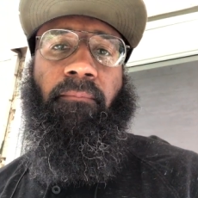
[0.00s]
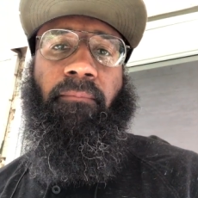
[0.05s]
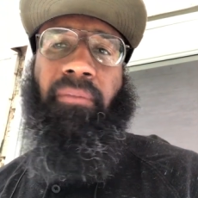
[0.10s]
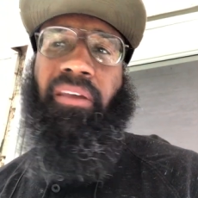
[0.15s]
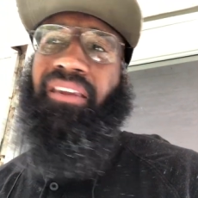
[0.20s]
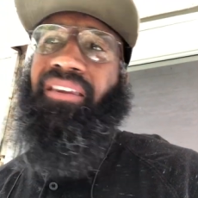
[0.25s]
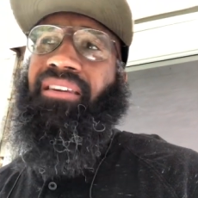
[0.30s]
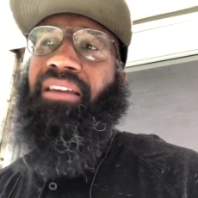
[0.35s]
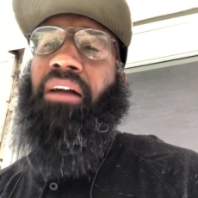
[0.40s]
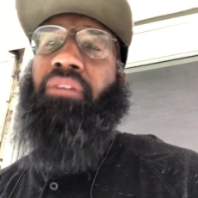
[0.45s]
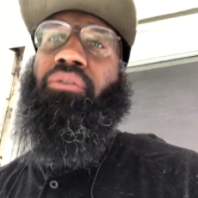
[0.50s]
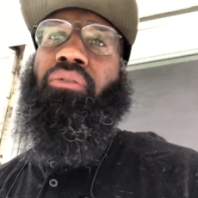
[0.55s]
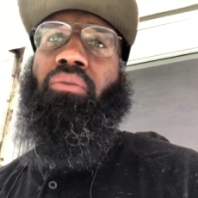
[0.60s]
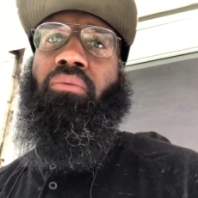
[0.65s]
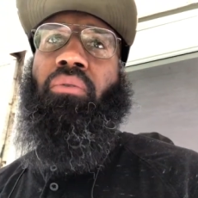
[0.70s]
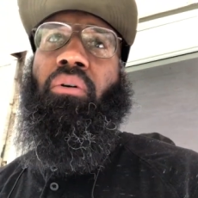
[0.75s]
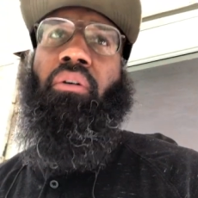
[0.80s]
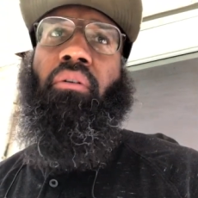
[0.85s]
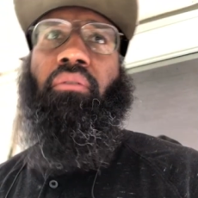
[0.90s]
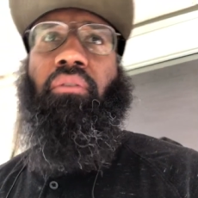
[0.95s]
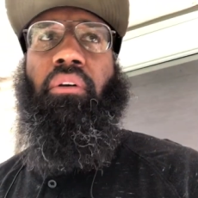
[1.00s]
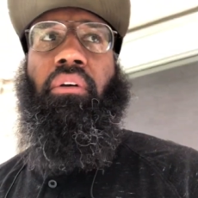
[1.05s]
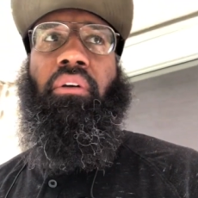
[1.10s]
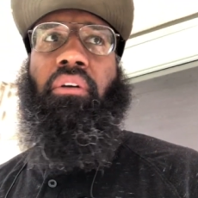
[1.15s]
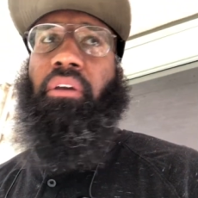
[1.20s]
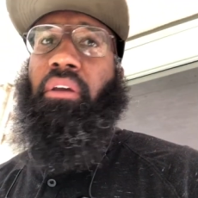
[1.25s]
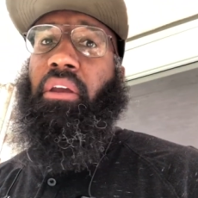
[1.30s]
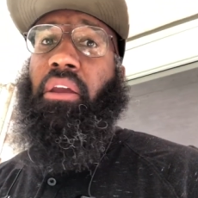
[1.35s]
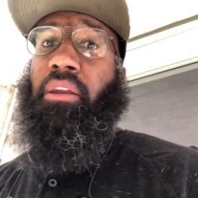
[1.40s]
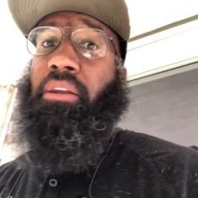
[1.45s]
He did not do the work,
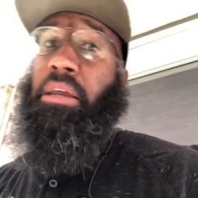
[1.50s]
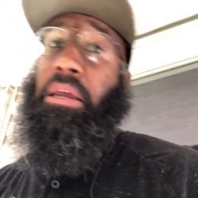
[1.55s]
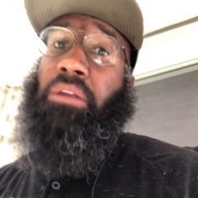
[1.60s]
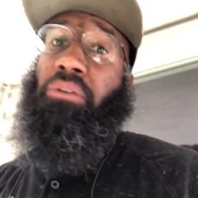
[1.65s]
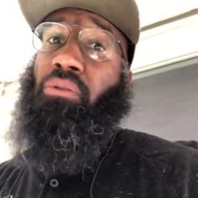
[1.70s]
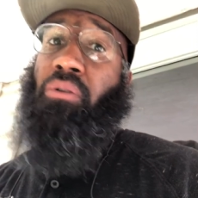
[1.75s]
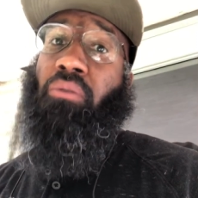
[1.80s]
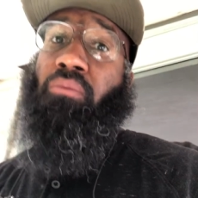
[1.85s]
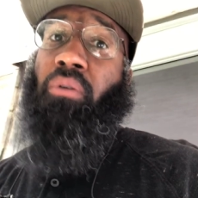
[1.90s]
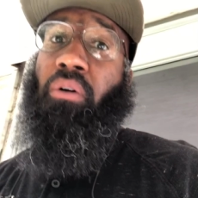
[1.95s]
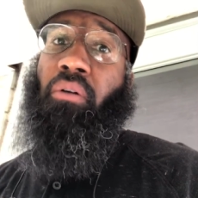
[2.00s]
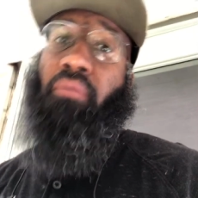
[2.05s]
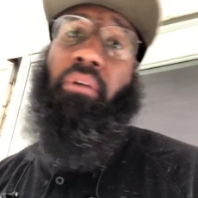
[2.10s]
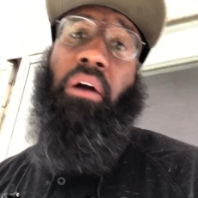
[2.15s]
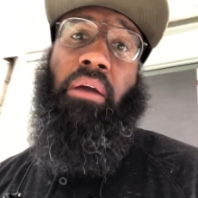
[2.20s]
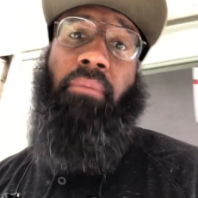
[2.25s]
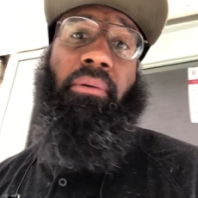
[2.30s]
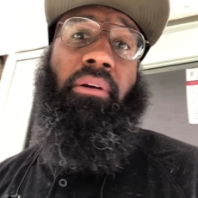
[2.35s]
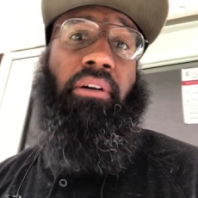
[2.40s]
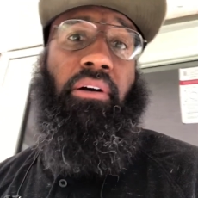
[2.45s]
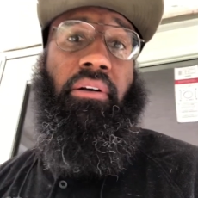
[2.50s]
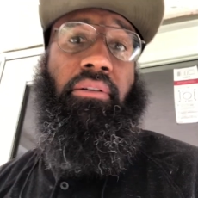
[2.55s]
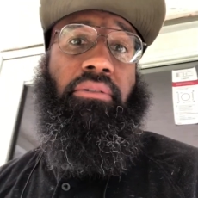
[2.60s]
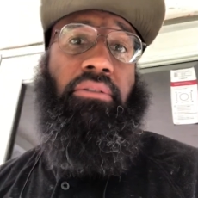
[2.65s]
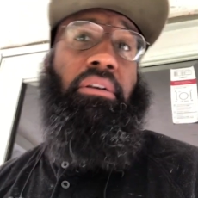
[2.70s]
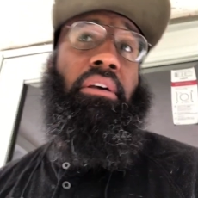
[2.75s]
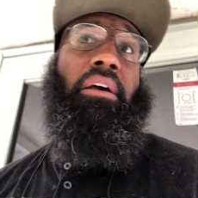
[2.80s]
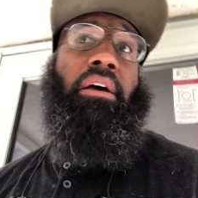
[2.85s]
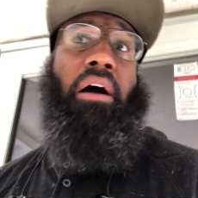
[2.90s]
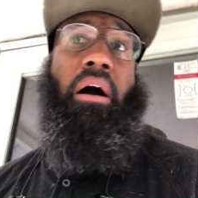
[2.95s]
and he didn't do the work right
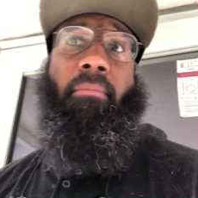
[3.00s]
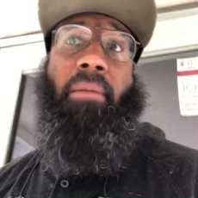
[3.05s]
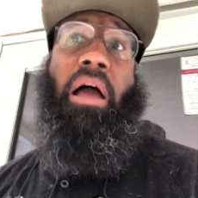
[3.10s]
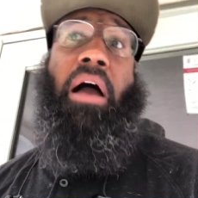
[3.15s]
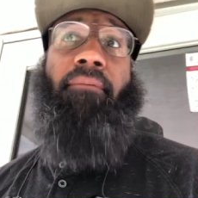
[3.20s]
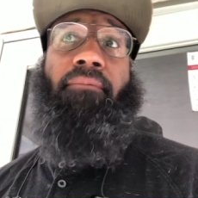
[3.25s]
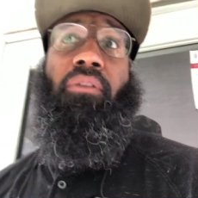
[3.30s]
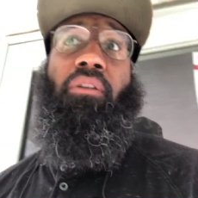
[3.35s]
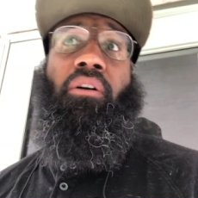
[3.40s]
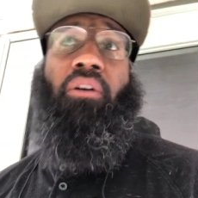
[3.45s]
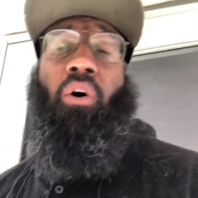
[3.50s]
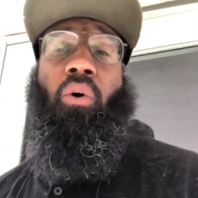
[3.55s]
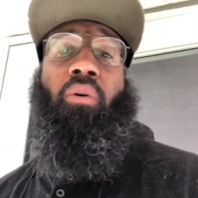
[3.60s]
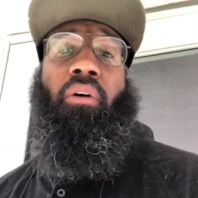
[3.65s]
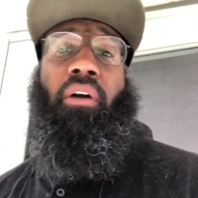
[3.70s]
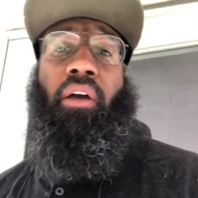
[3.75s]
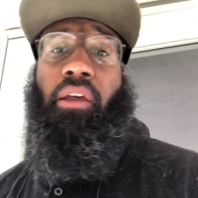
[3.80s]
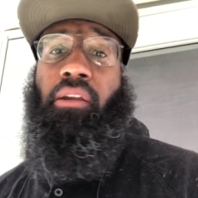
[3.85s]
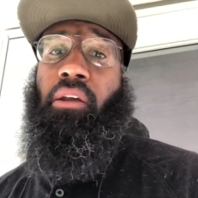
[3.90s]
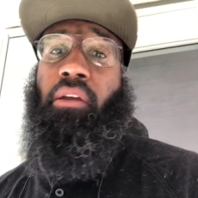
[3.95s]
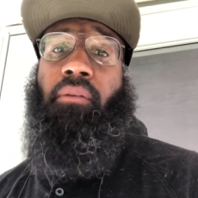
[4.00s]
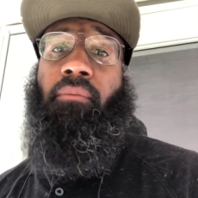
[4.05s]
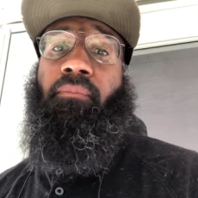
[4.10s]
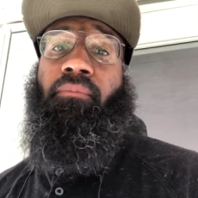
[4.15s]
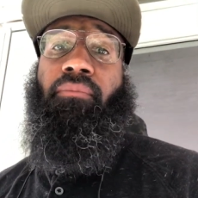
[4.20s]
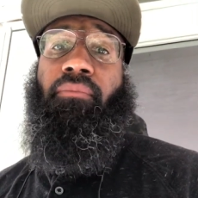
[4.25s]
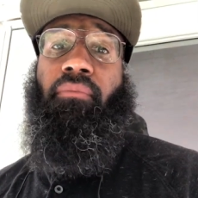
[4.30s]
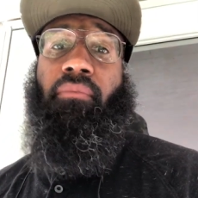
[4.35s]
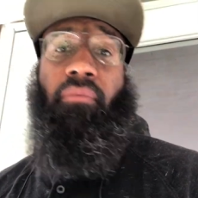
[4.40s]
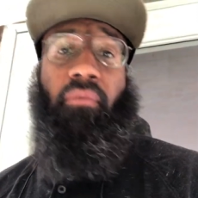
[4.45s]
because I'm having to go in and
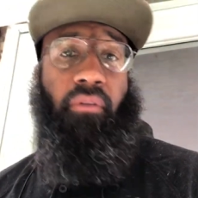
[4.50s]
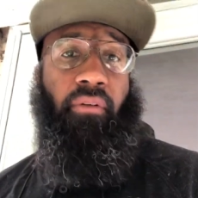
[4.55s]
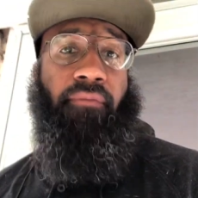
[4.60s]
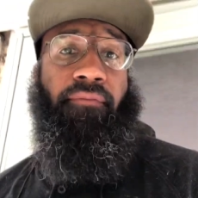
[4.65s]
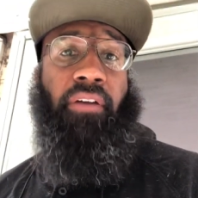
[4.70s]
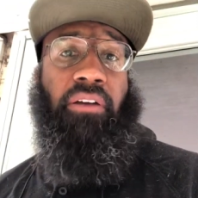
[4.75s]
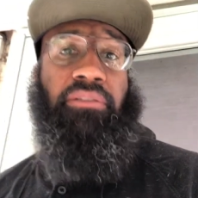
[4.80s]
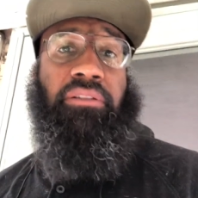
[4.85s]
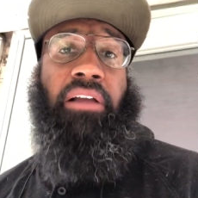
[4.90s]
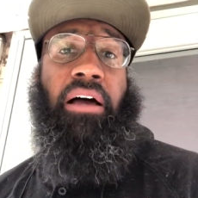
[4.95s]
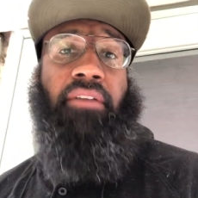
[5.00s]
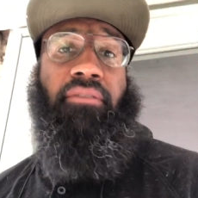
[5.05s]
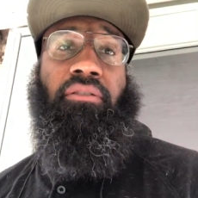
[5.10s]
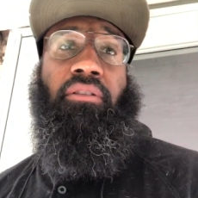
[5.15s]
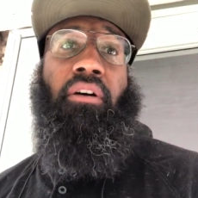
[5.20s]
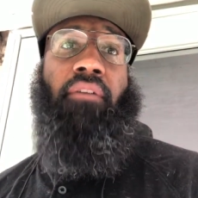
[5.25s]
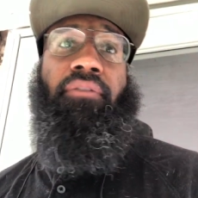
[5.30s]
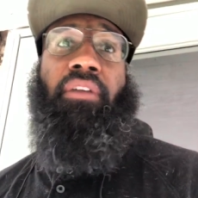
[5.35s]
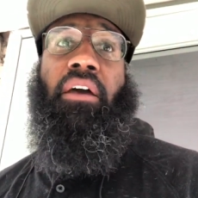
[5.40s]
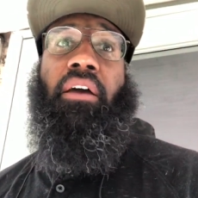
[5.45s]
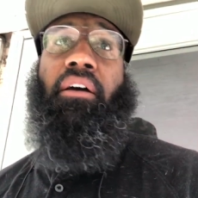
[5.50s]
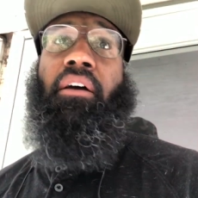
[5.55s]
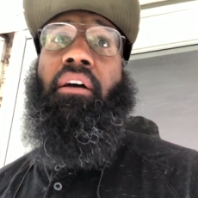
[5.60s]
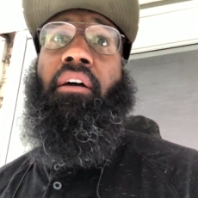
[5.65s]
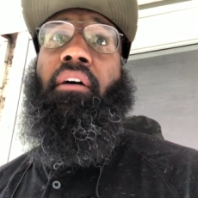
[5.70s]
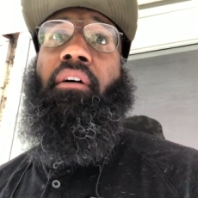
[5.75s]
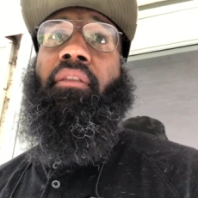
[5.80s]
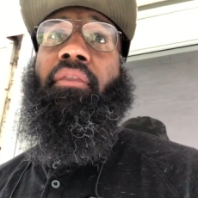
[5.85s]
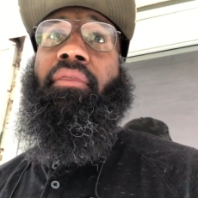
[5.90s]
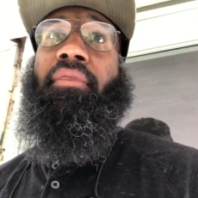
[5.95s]
fix a lot of stuff that
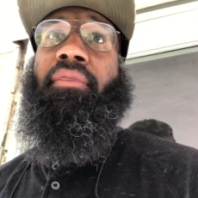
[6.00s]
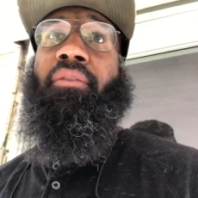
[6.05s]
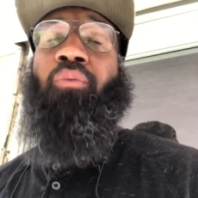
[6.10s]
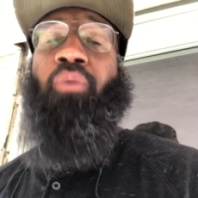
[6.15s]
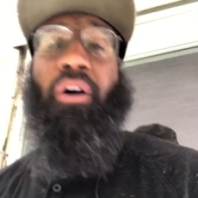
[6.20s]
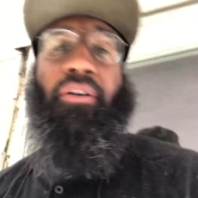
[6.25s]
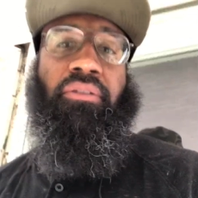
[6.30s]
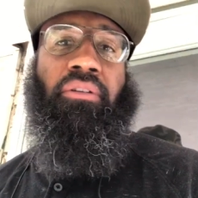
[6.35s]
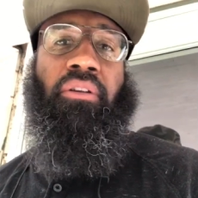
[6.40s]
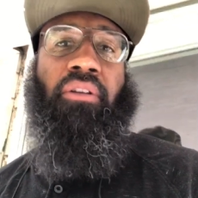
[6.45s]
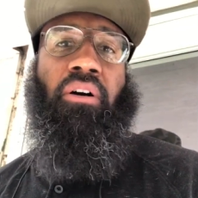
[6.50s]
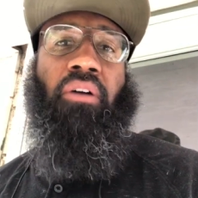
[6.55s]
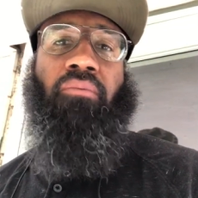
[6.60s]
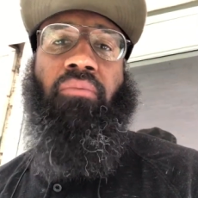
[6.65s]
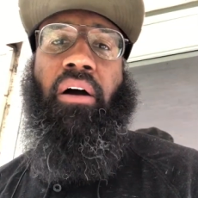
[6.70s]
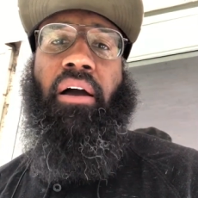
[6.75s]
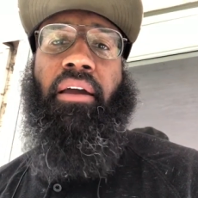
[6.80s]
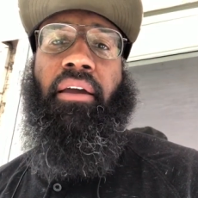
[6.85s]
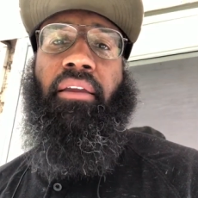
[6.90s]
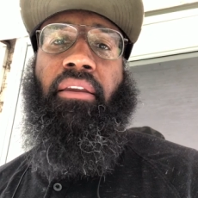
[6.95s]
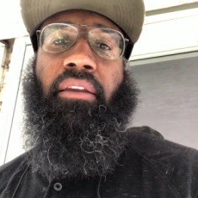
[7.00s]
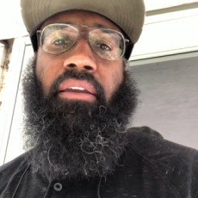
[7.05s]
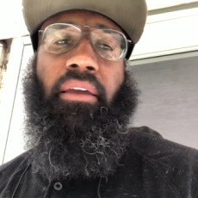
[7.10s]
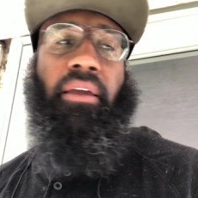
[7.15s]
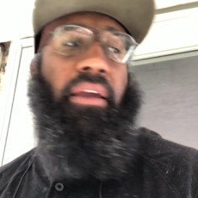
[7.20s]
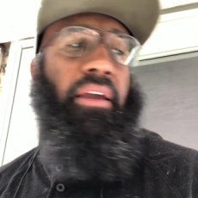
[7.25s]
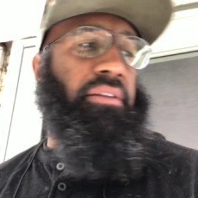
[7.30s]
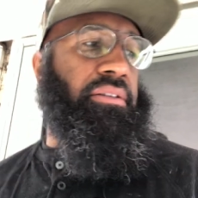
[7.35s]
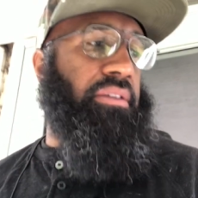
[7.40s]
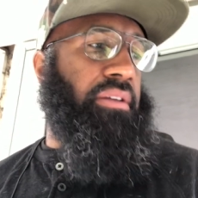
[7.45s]
wasn't done right and
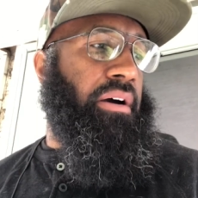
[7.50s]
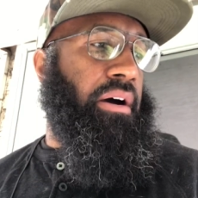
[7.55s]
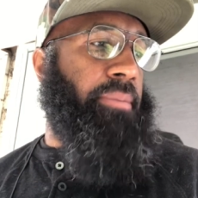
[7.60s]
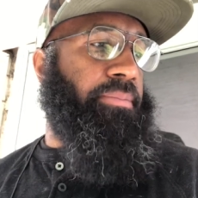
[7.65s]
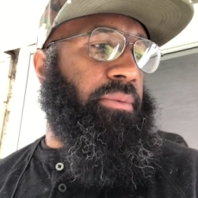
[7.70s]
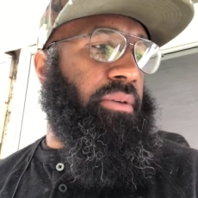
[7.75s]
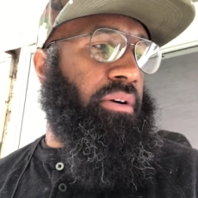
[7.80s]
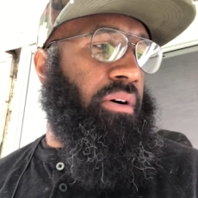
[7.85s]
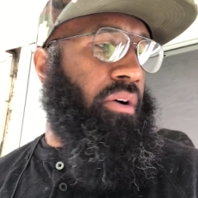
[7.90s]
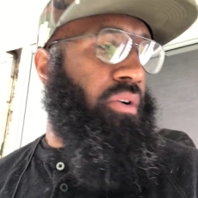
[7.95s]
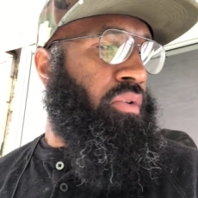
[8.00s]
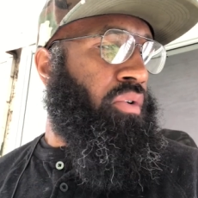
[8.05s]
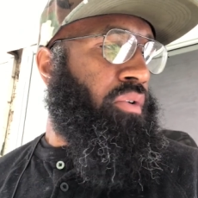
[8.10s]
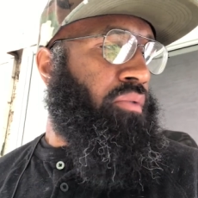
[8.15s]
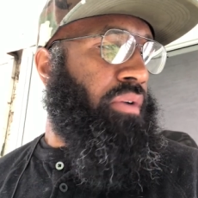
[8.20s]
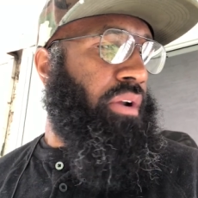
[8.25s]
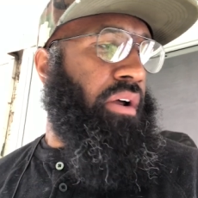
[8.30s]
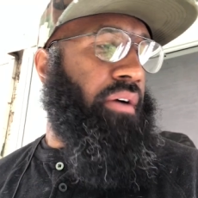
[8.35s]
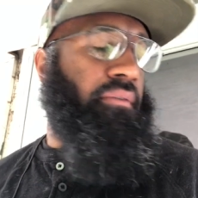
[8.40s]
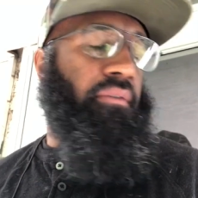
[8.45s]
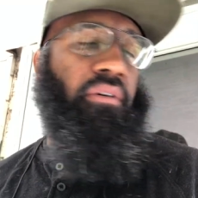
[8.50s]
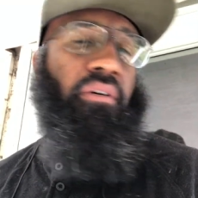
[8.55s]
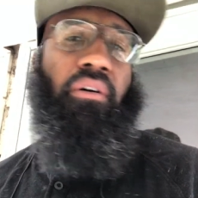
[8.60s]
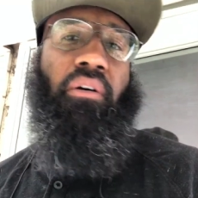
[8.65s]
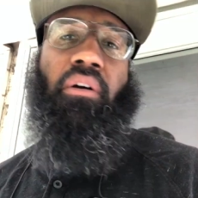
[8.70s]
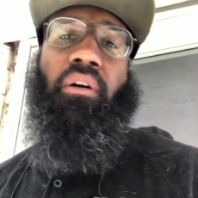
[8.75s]
isn't up to code or whatever.